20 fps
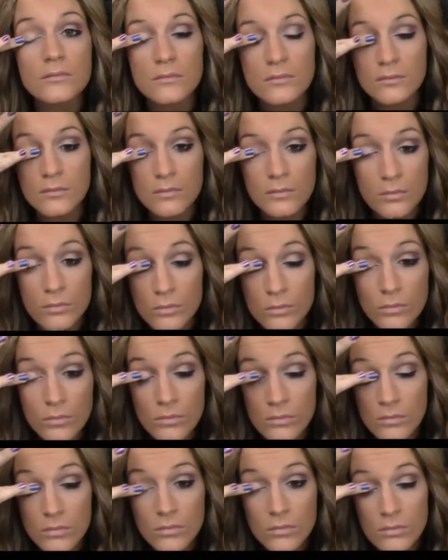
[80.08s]

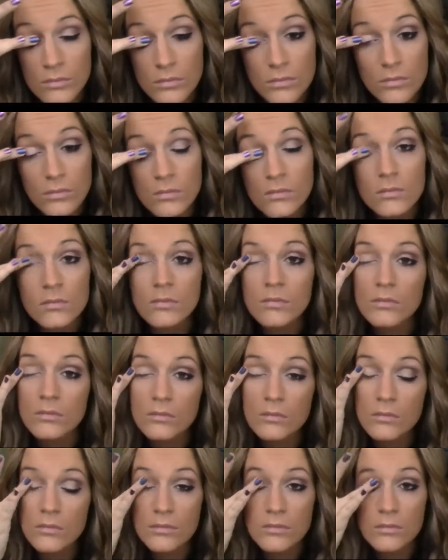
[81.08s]

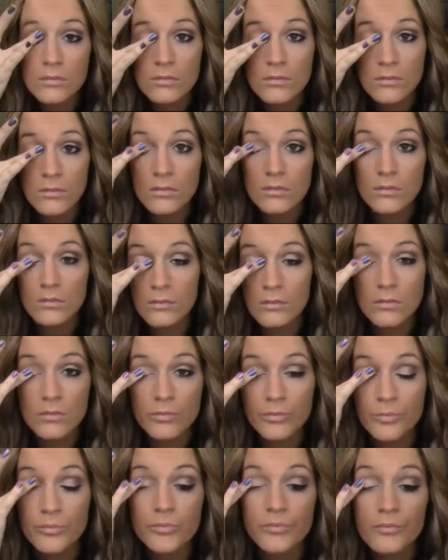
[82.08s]

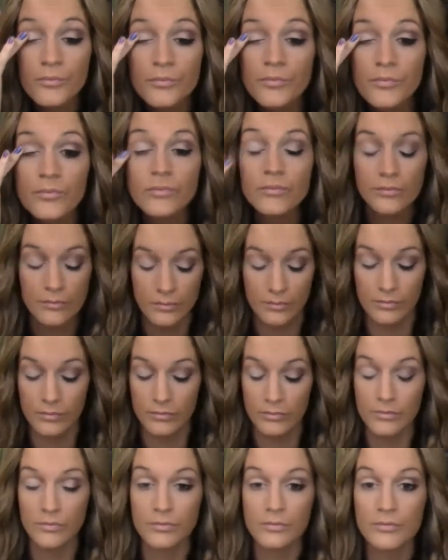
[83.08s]

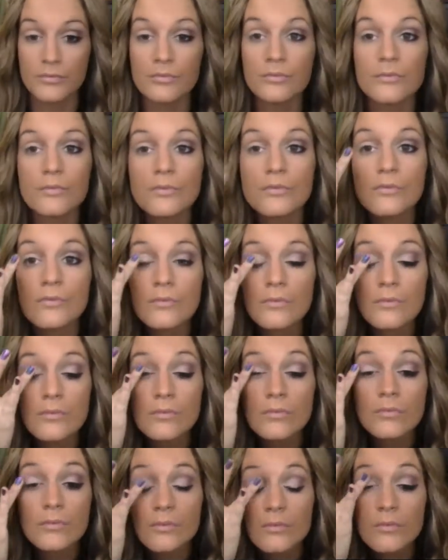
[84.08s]

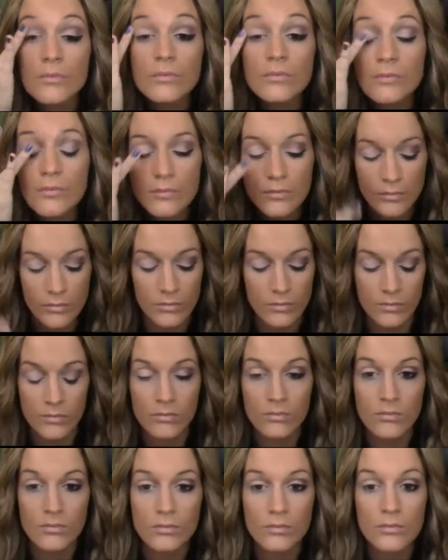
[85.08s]

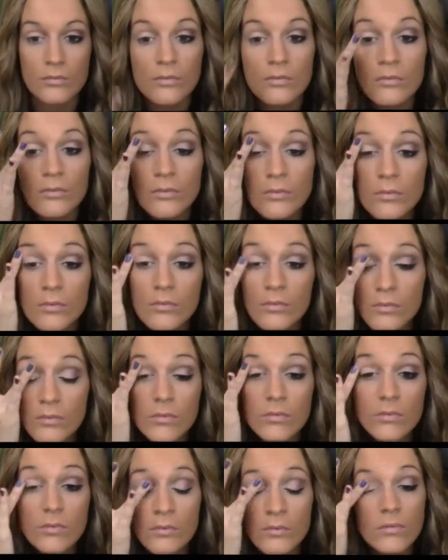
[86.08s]

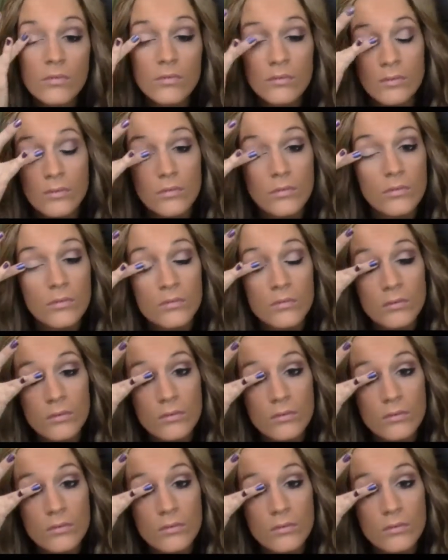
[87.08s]
[no speech]